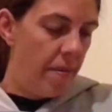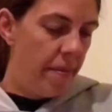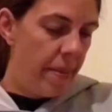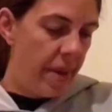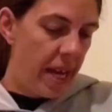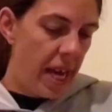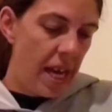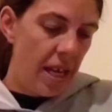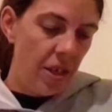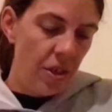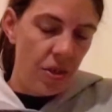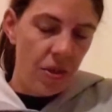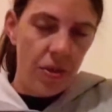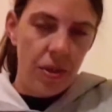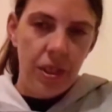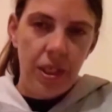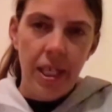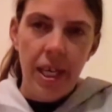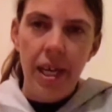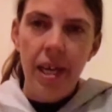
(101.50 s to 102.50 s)
Me and
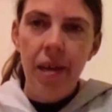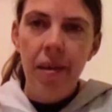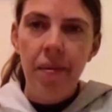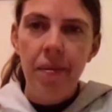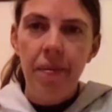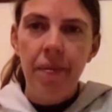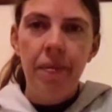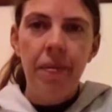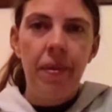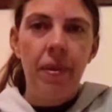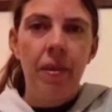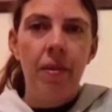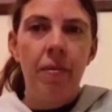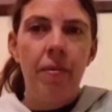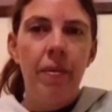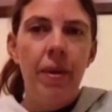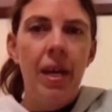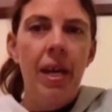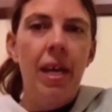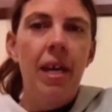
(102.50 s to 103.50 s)
George here,
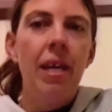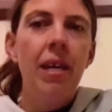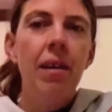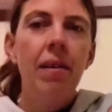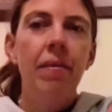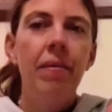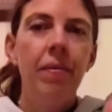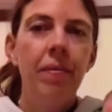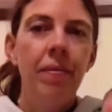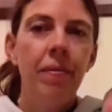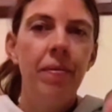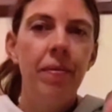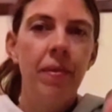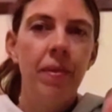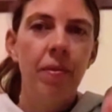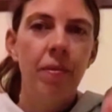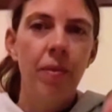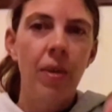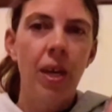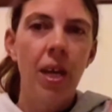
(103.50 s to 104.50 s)
we
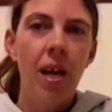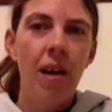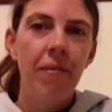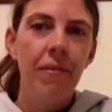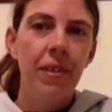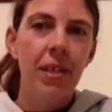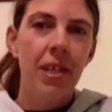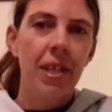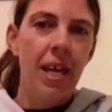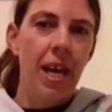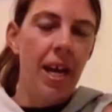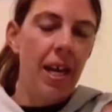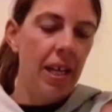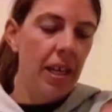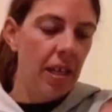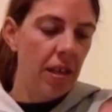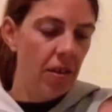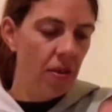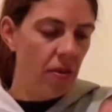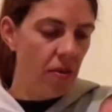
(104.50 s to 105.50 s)
would love to
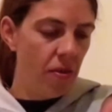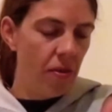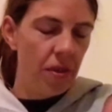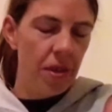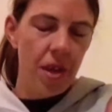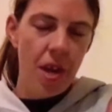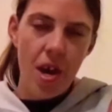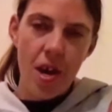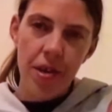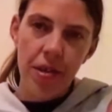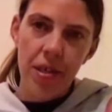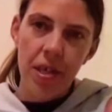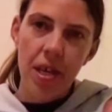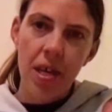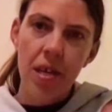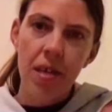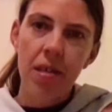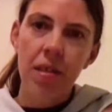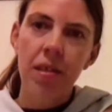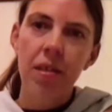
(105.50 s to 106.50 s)
thank all the
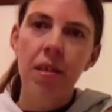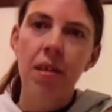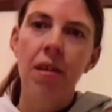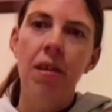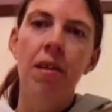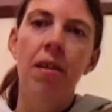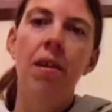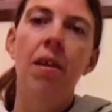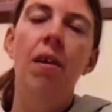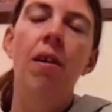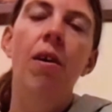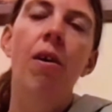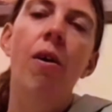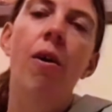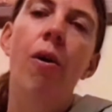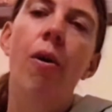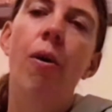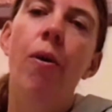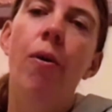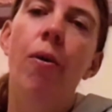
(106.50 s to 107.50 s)
nurses,
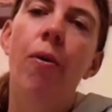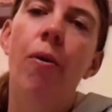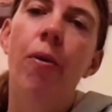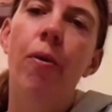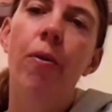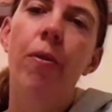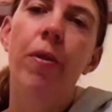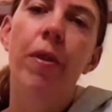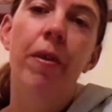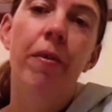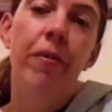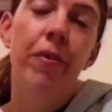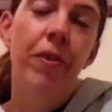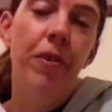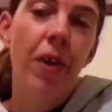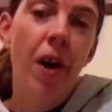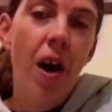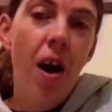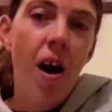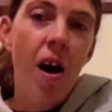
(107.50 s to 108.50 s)
all the
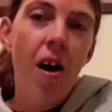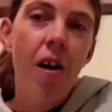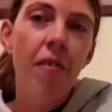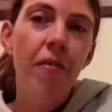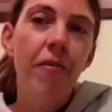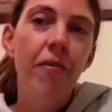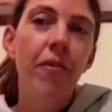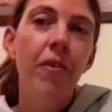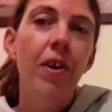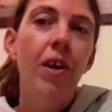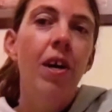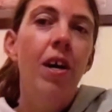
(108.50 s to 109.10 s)
staff,